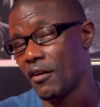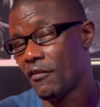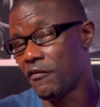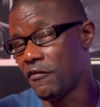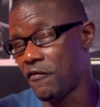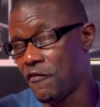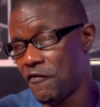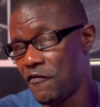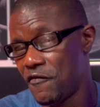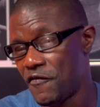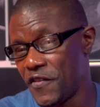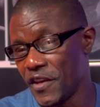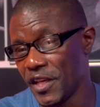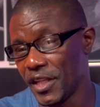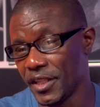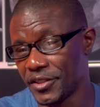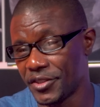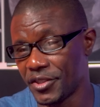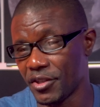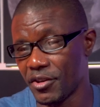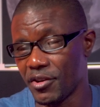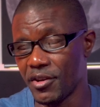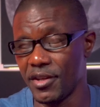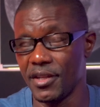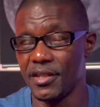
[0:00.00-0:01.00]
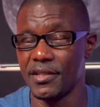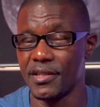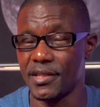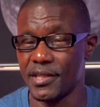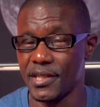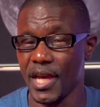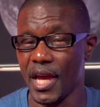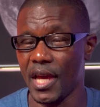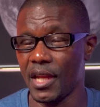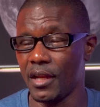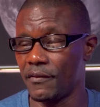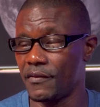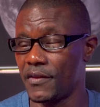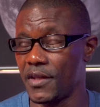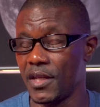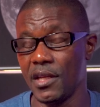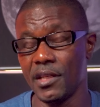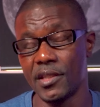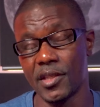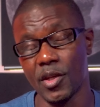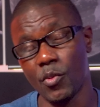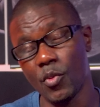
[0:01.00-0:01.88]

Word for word: a filter inside of these,